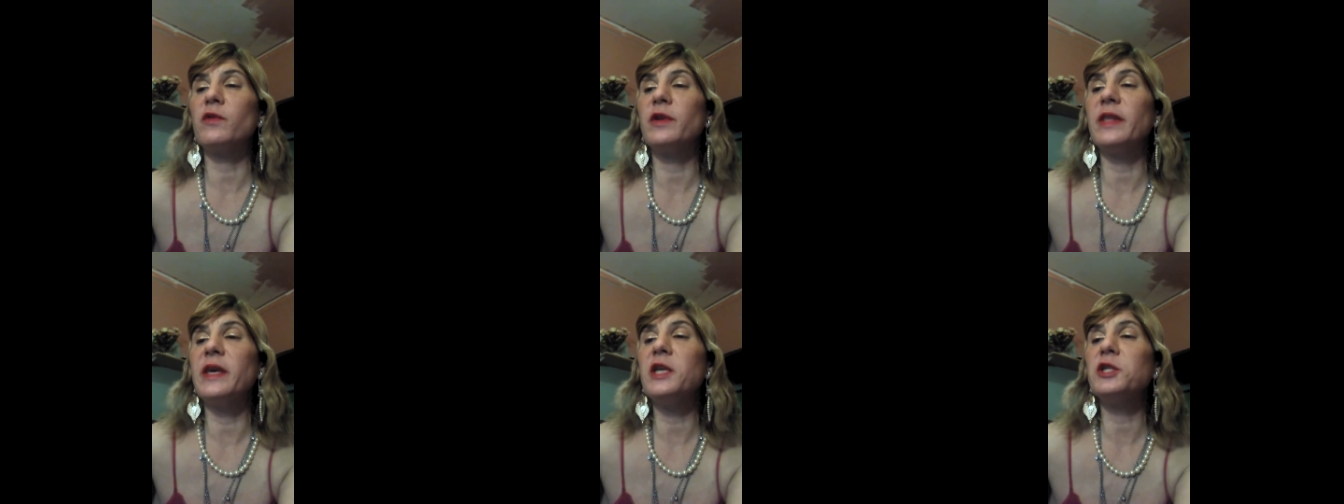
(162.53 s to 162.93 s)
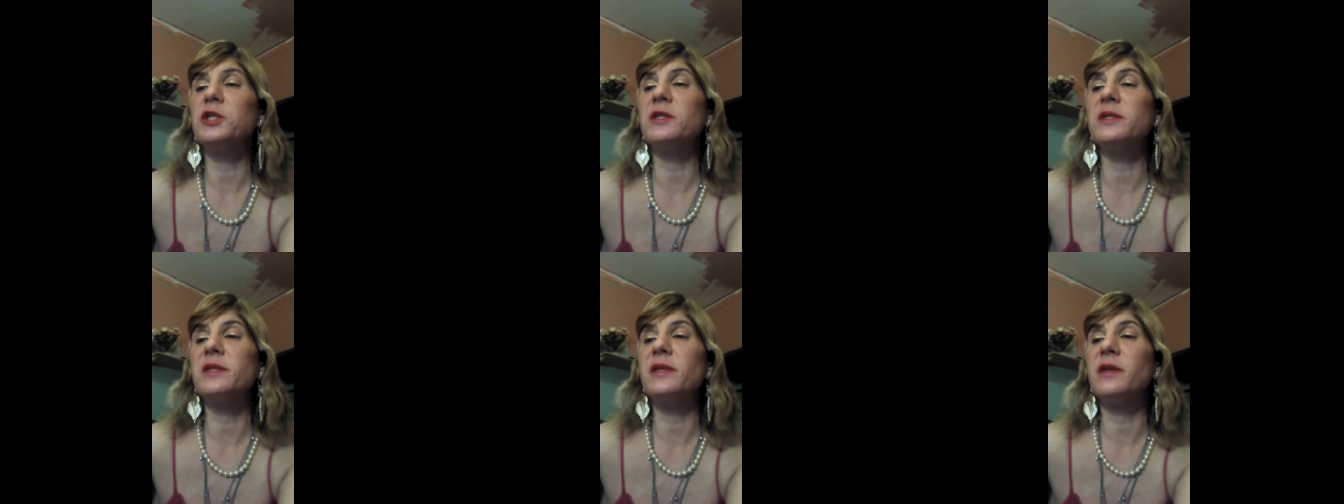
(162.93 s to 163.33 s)

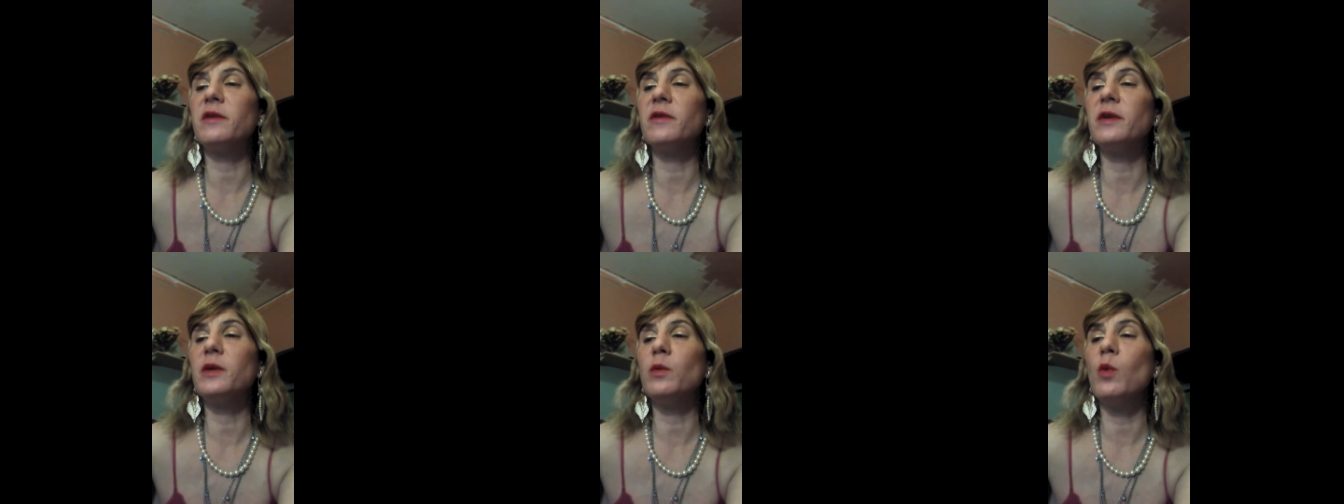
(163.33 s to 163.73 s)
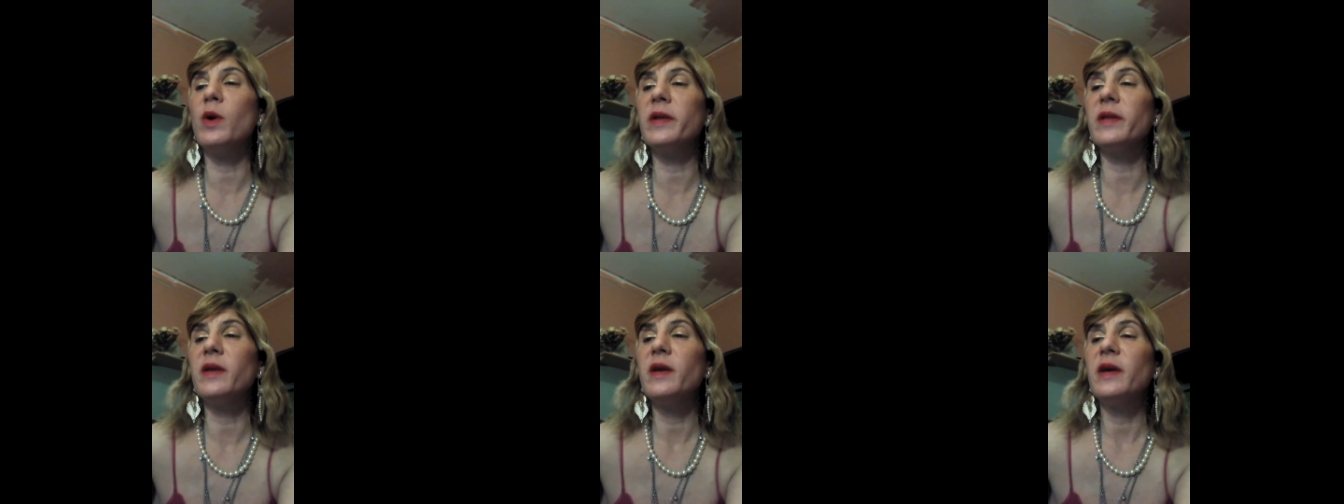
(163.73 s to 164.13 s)
relations theory
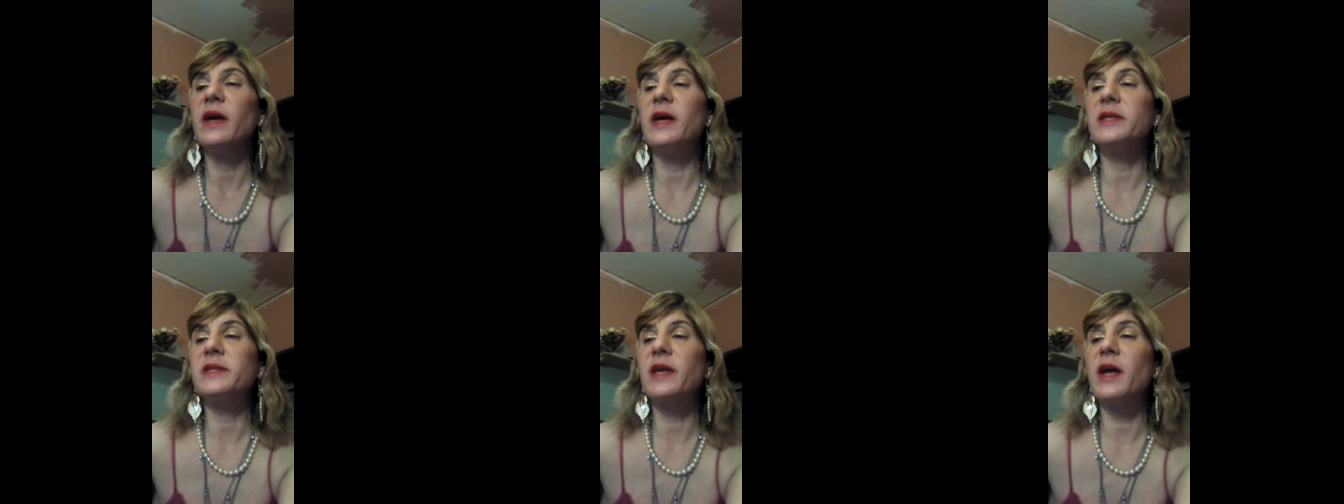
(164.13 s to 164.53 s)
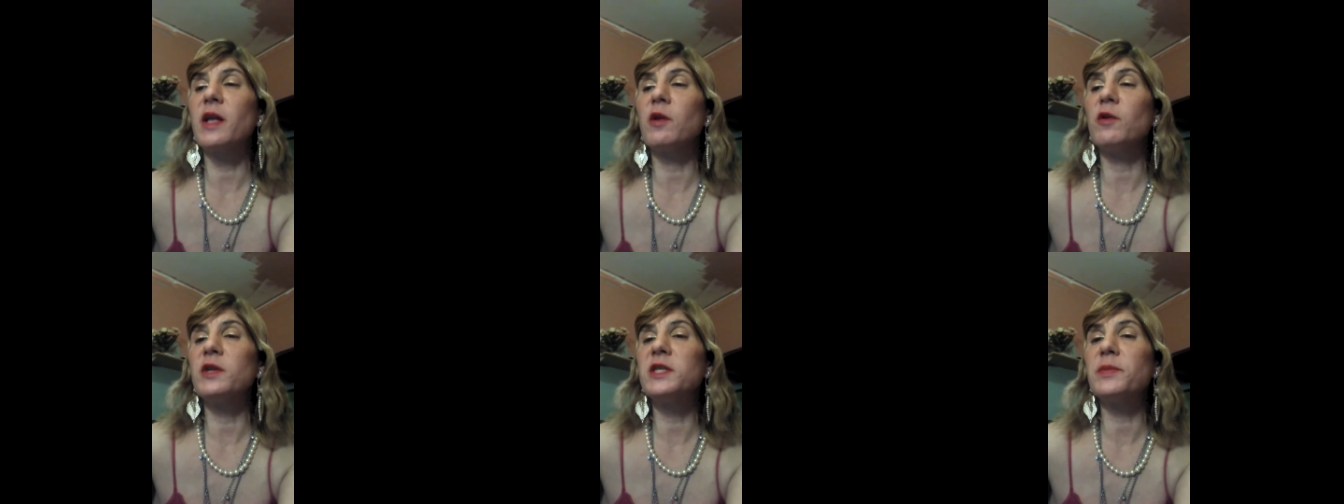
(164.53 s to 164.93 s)
a
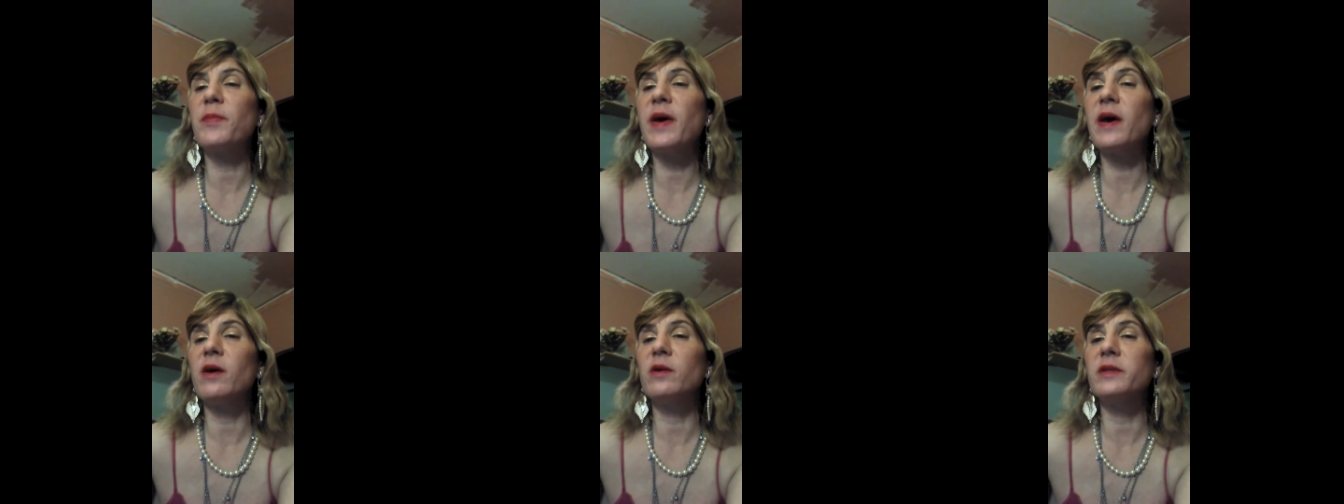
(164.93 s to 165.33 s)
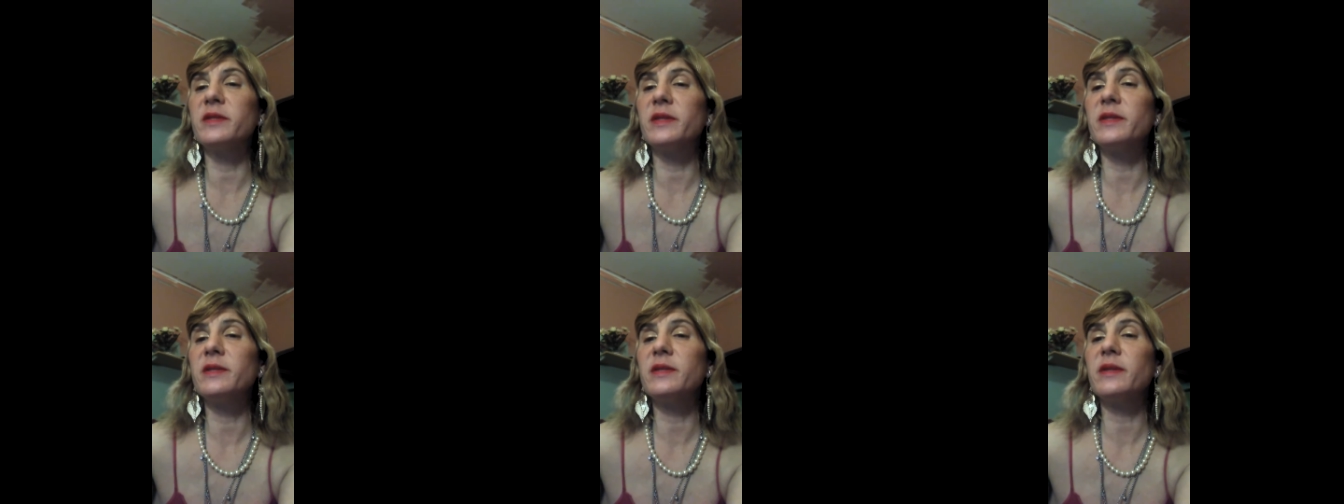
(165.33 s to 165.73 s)
scholar
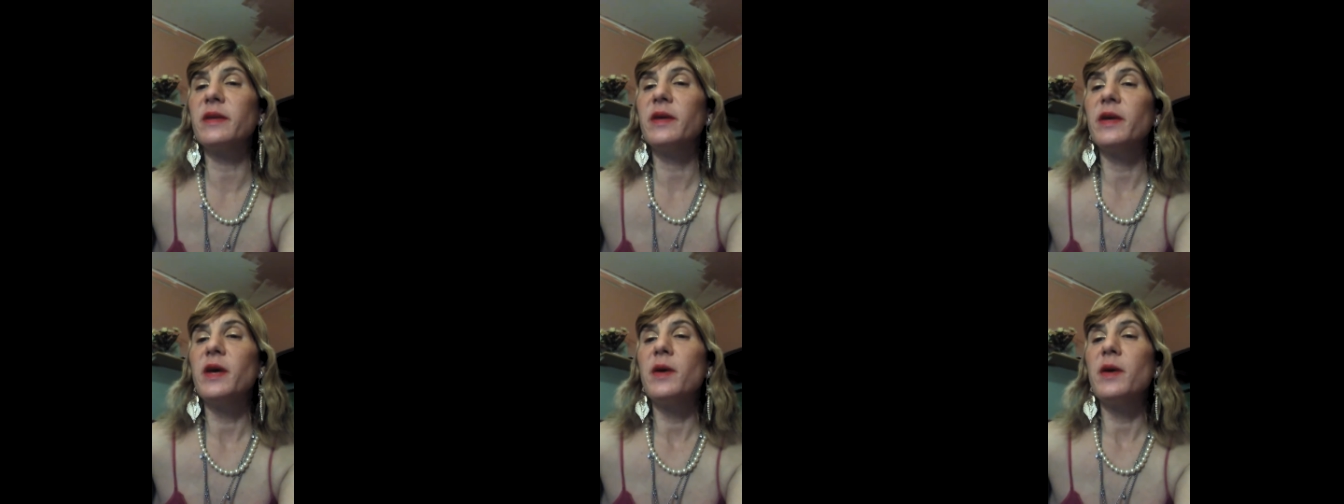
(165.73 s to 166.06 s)
espouses